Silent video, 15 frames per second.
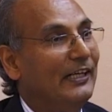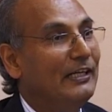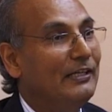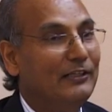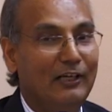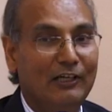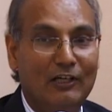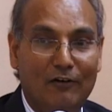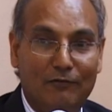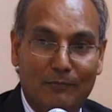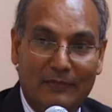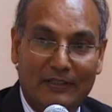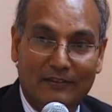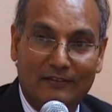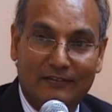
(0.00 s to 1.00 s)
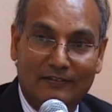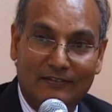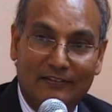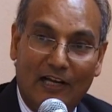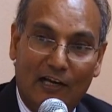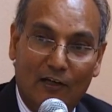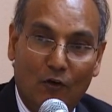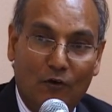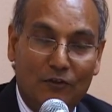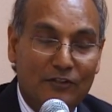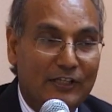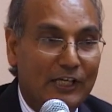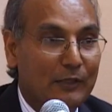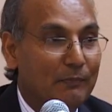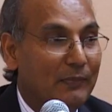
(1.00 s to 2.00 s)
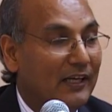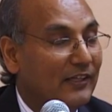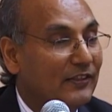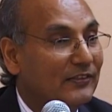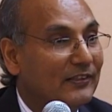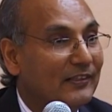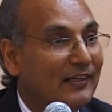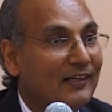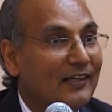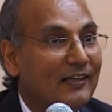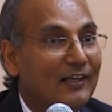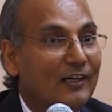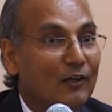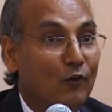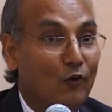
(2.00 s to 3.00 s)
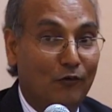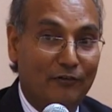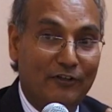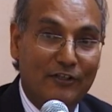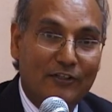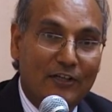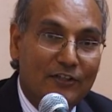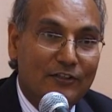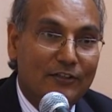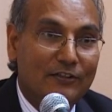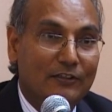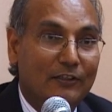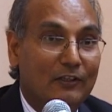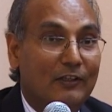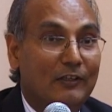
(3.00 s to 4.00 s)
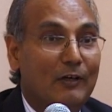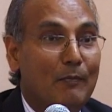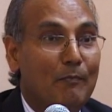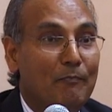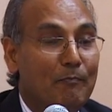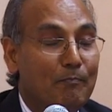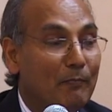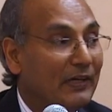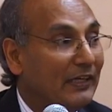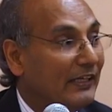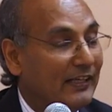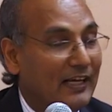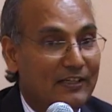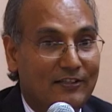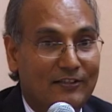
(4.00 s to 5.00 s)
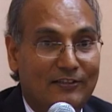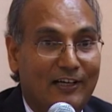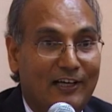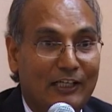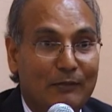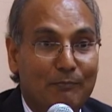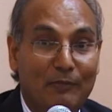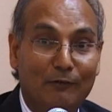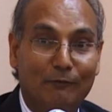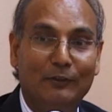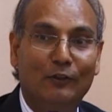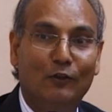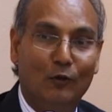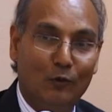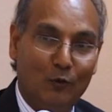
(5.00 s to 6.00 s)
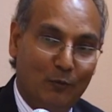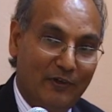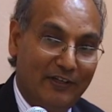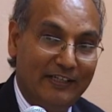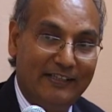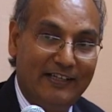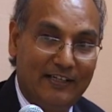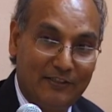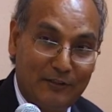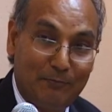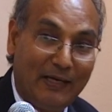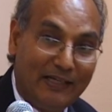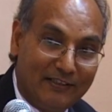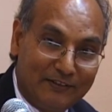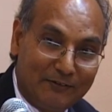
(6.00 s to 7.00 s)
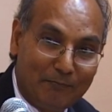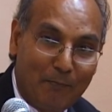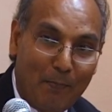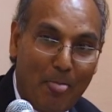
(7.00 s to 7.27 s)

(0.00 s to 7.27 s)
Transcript: intergovernment. Dialogues take place, a lot of discussions occur, money gets assigned, but we don't know where it gets spent.